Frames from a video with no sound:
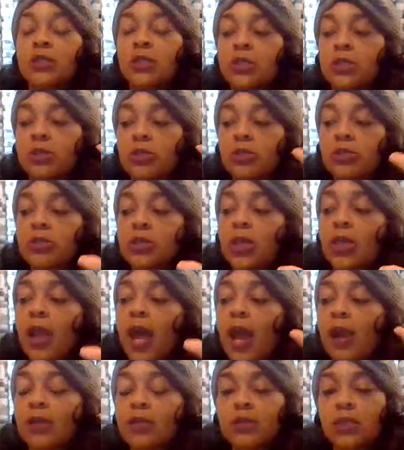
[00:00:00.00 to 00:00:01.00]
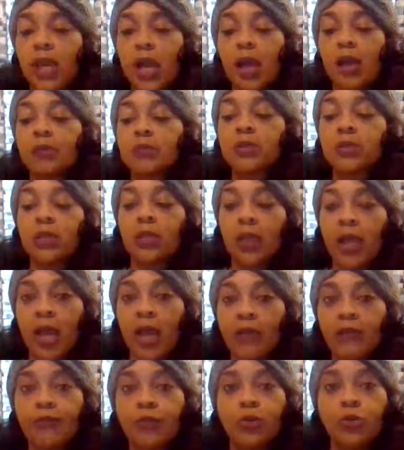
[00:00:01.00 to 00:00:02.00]
because there's a lot of times in
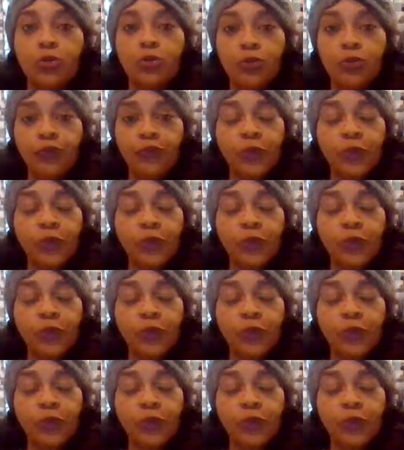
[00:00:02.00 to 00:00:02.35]
life where you